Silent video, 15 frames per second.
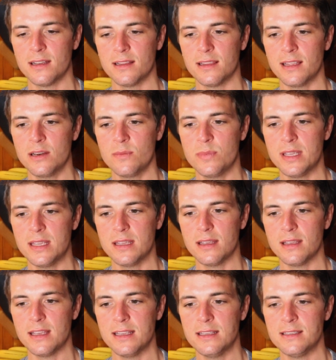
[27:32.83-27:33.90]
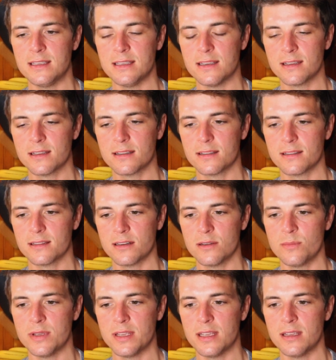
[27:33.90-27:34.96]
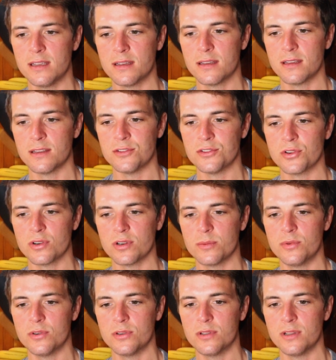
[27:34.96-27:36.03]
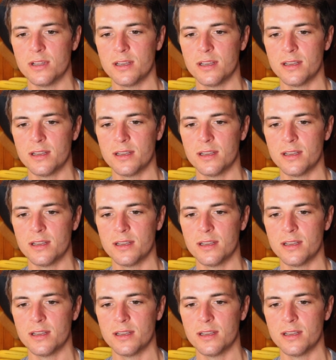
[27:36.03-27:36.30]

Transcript: Let it be easy. Let it be enjoyable.